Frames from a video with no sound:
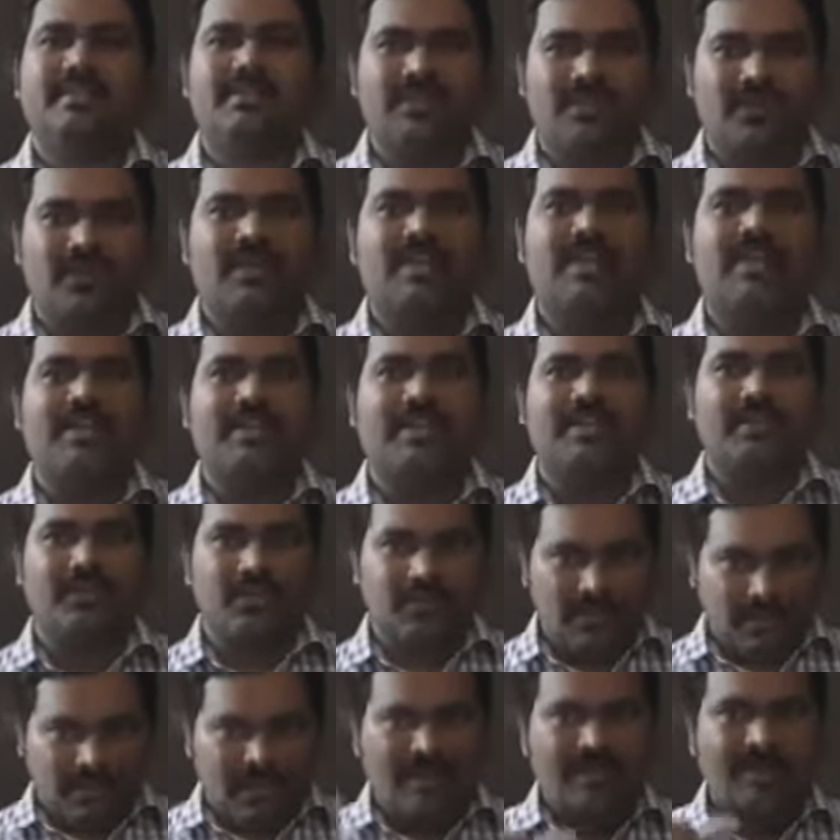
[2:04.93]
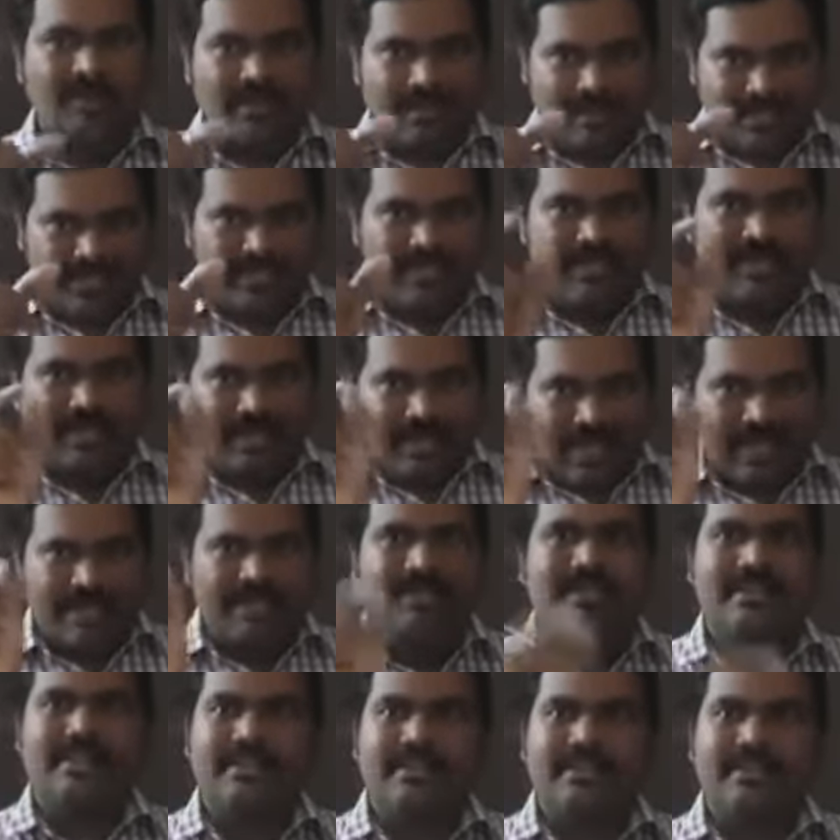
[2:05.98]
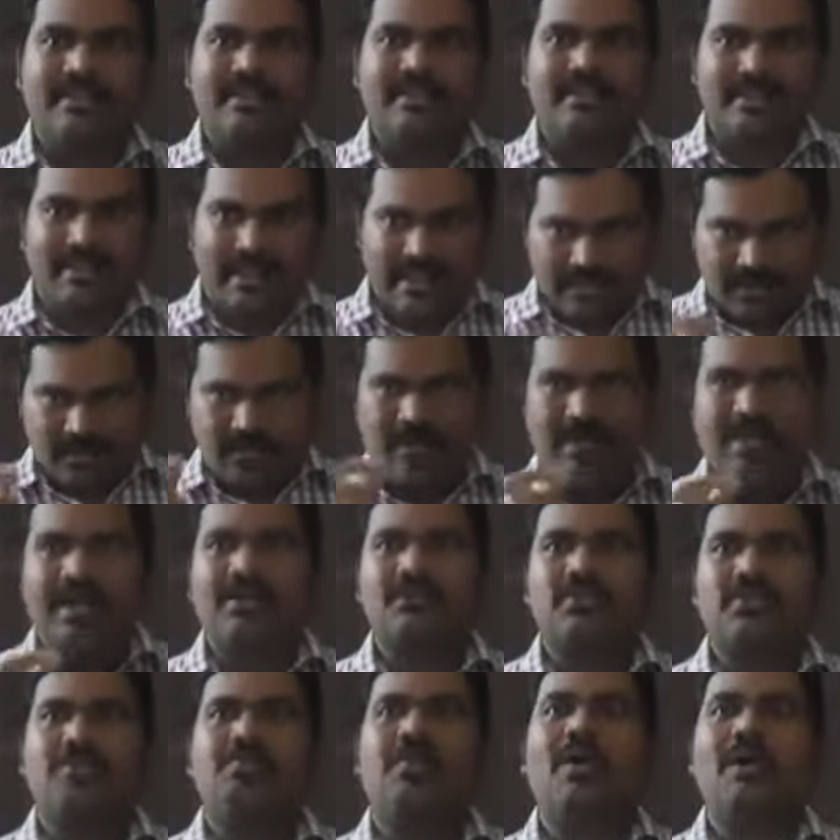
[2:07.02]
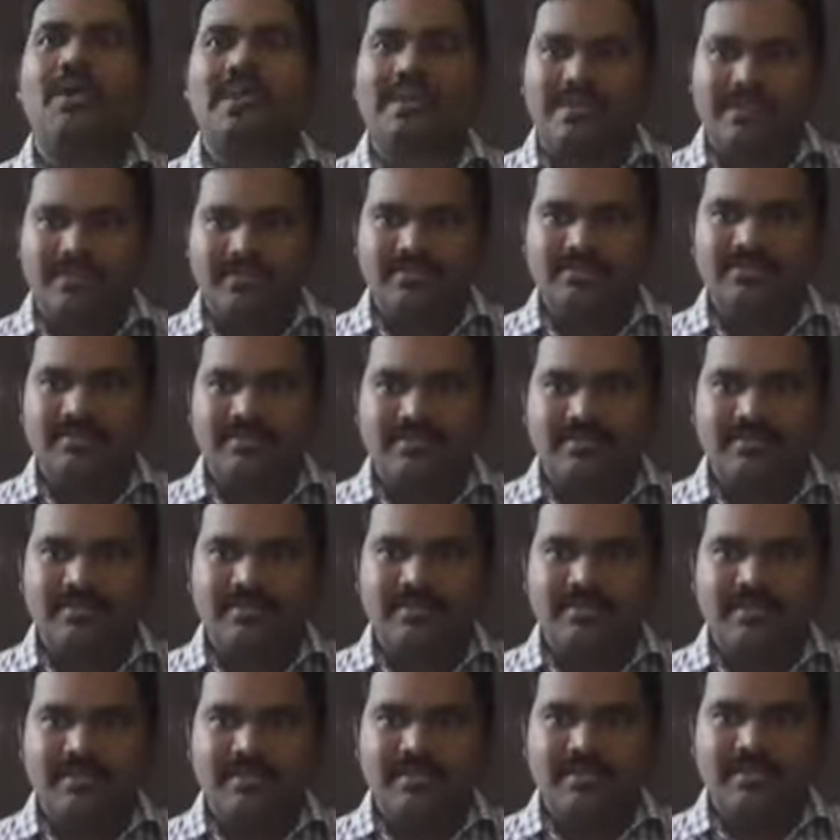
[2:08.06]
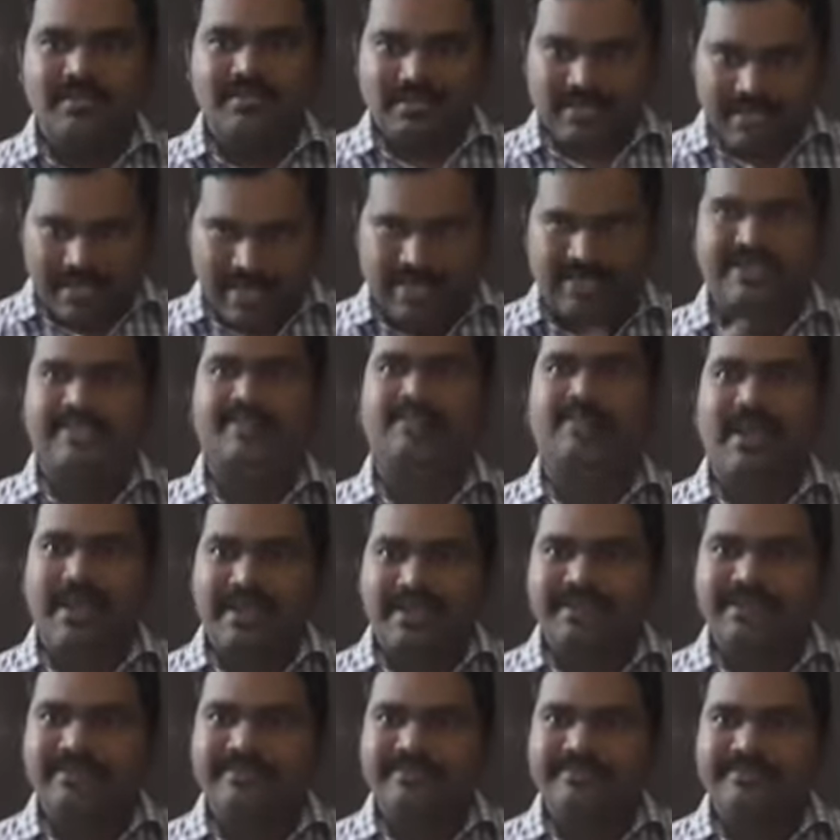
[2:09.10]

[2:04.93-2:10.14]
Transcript: Okay, do you want any clarity, like 1 or 2 molecules? Shall I explain?